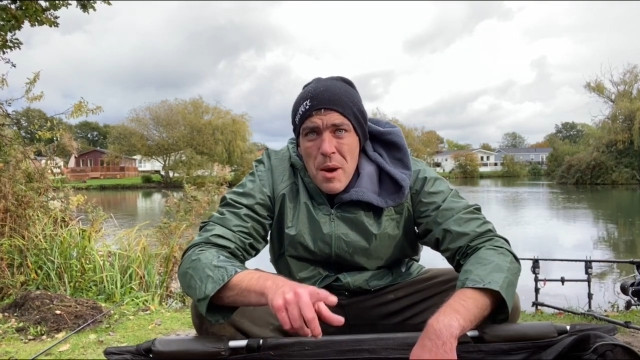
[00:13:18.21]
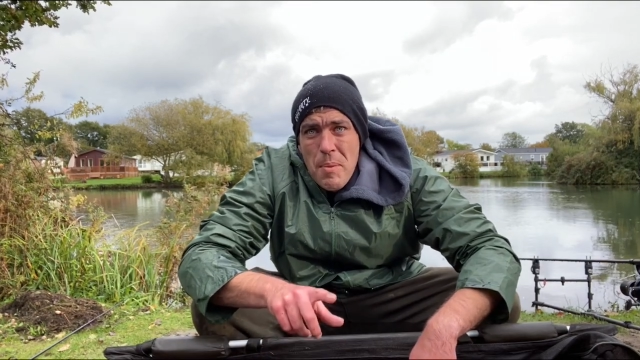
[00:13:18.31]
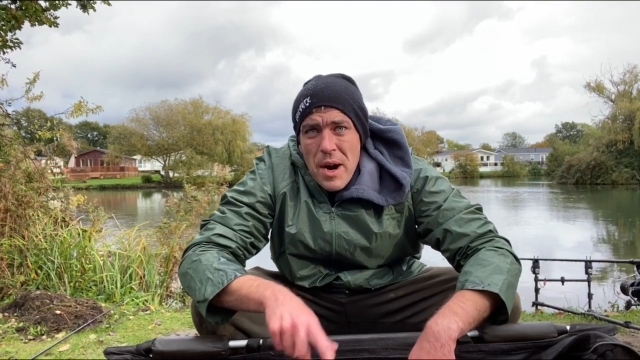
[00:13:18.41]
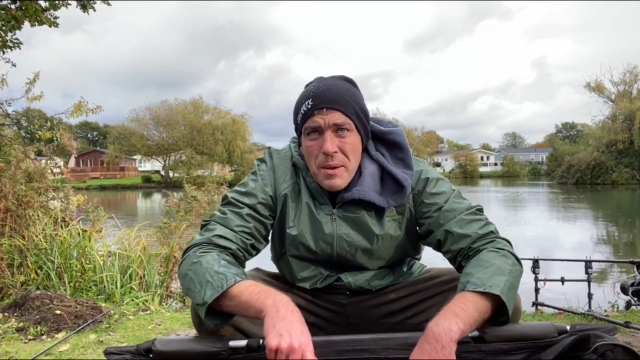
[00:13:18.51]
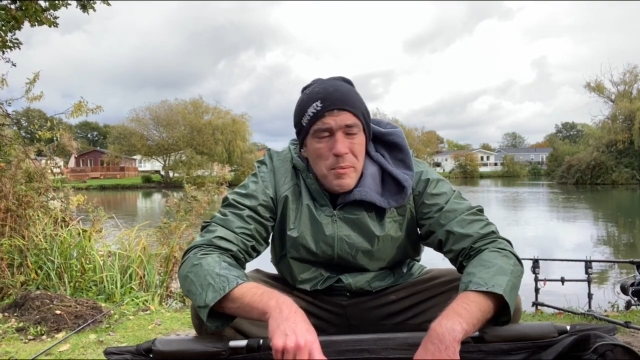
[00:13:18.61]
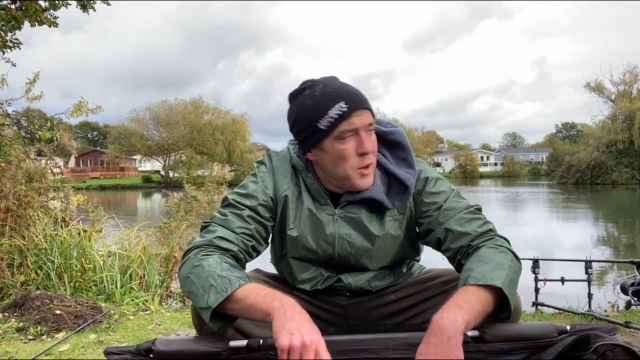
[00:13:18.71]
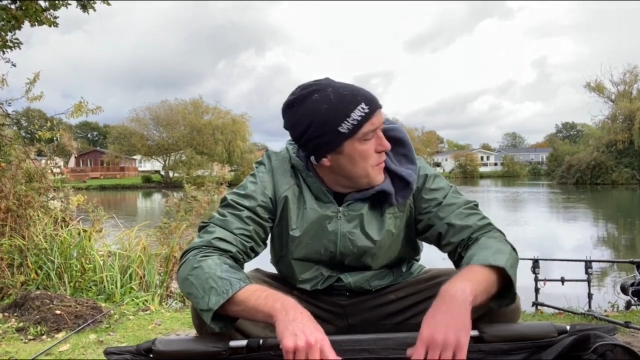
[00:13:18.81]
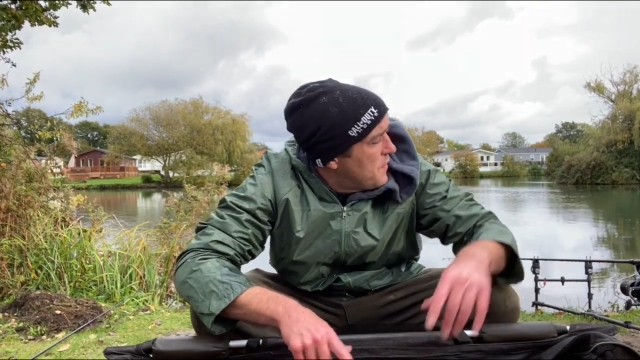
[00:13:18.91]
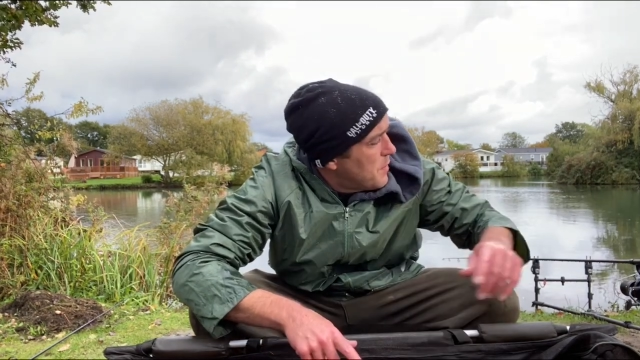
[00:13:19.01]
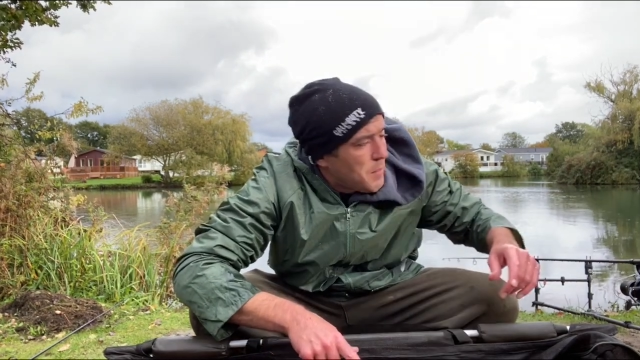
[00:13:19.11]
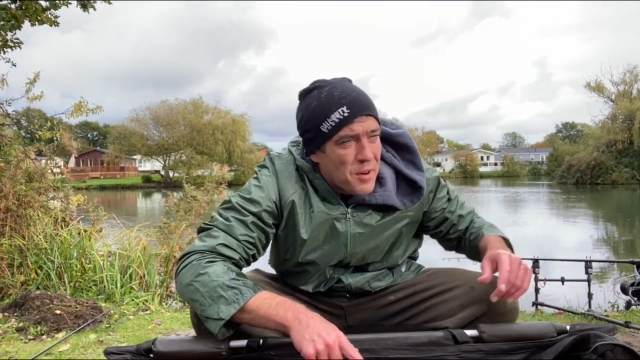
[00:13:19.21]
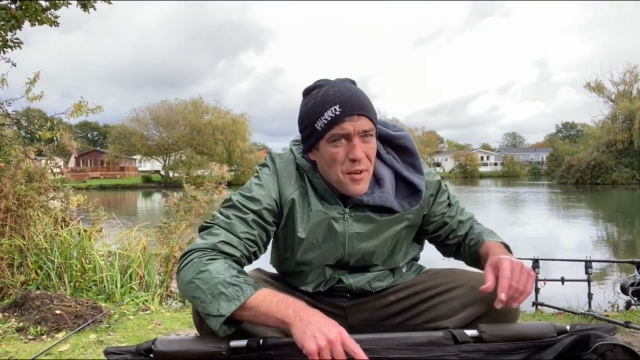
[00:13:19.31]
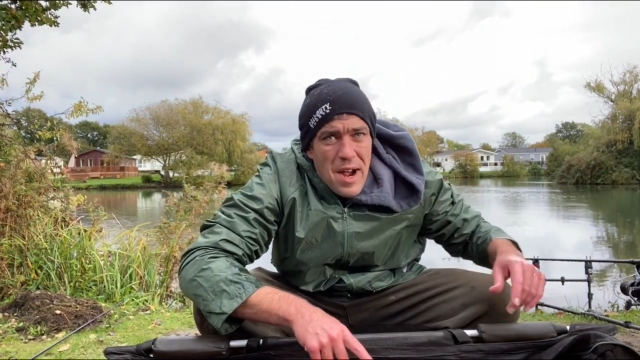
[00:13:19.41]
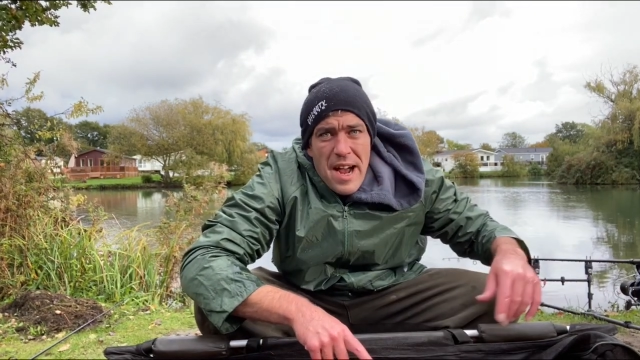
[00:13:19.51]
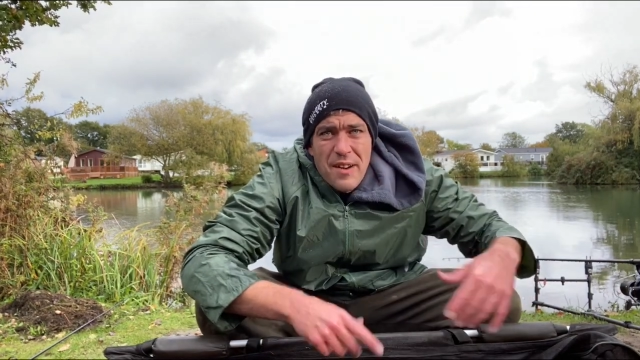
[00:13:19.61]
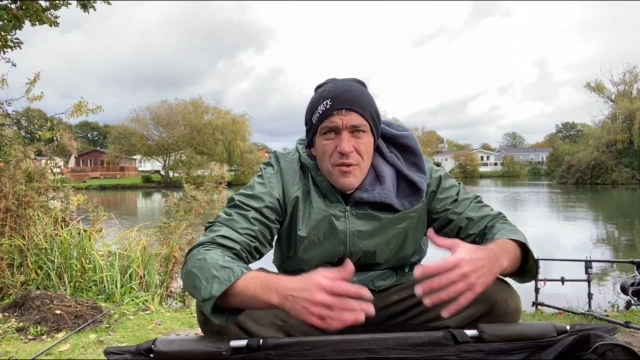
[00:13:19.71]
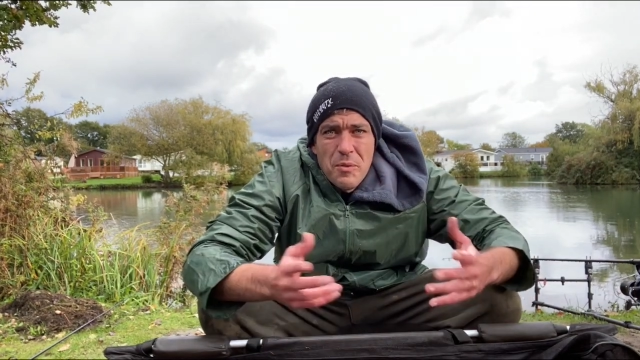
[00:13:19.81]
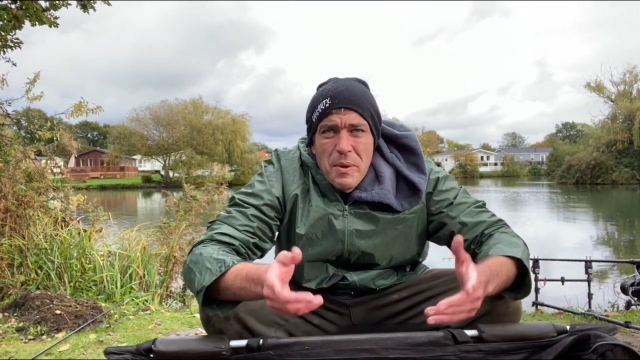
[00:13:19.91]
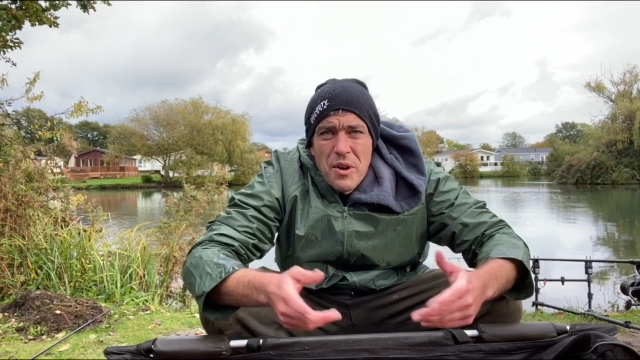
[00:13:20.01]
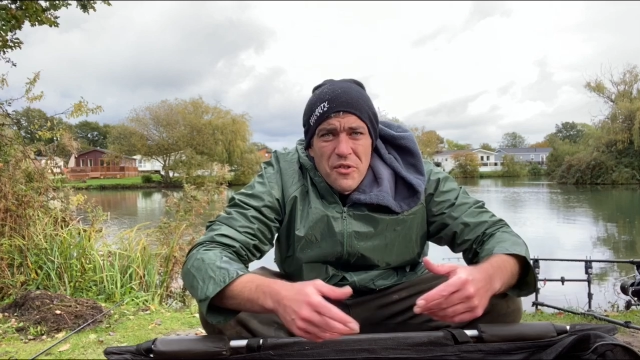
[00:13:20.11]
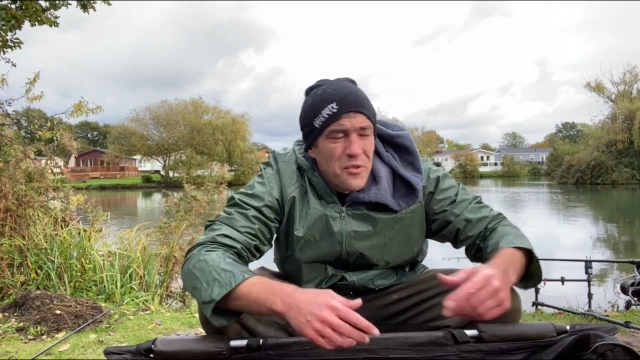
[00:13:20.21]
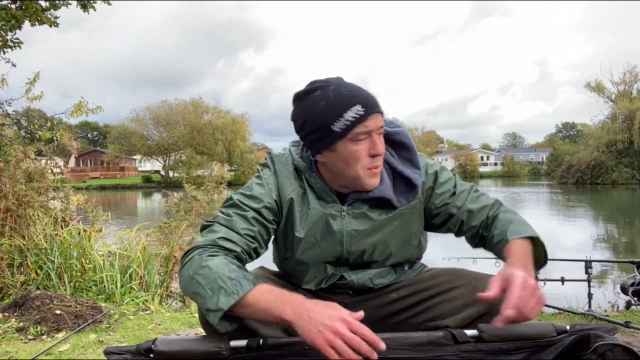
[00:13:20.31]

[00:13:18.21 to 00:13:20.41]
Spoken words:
but I'd moved my right-hand rod because of the